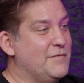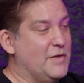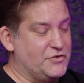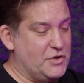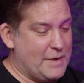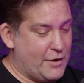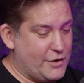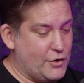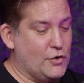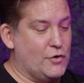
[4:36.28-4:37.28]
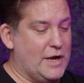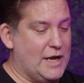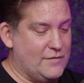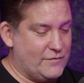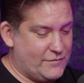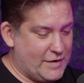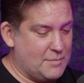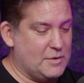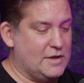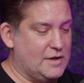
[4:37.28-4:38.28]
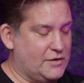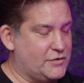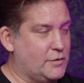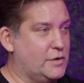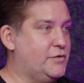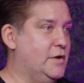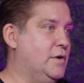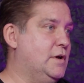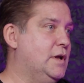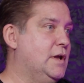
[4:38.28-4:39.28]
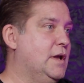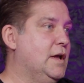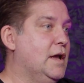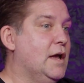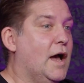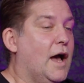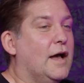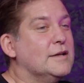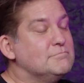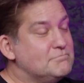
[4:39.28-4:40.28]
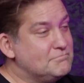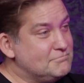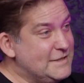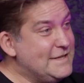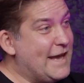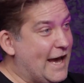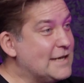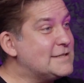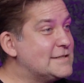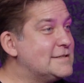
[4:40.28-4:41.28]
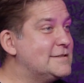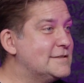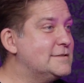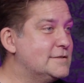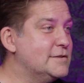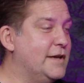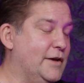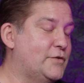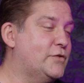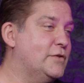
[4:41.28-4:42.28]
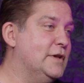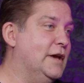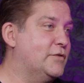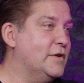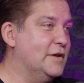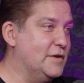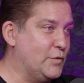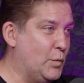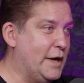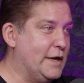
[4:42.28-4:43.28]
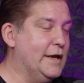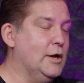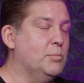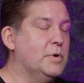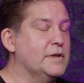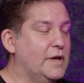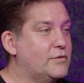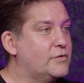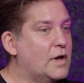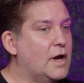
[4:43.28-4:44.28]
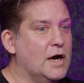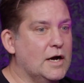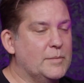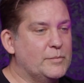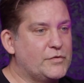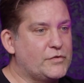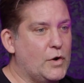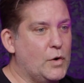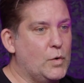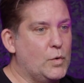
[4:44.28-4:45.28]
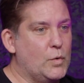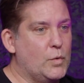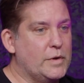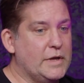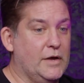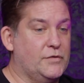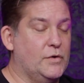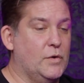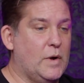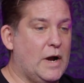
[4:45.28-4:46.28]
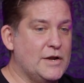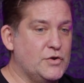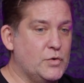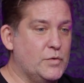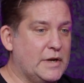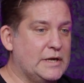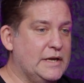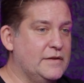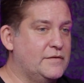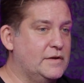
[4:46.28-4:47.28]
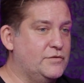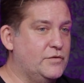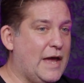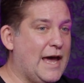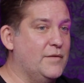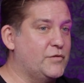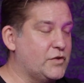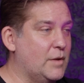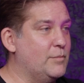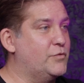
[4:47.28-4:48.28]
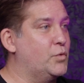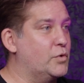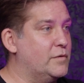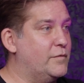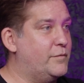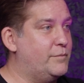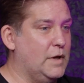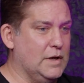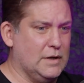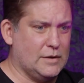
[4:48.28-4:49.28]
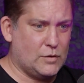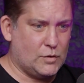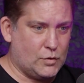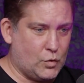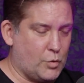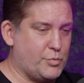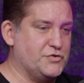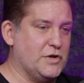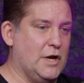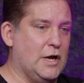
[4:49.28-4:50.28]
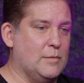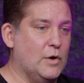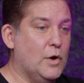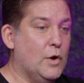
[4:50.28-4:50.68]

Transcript: eventually marry her, have family. Is that girl still in your life? Yes. Oh, okay. Yes, yes, in a different way now. Okay. Yes. Um. So yeah. So I knew that I needed to have some sort of uh, corporate job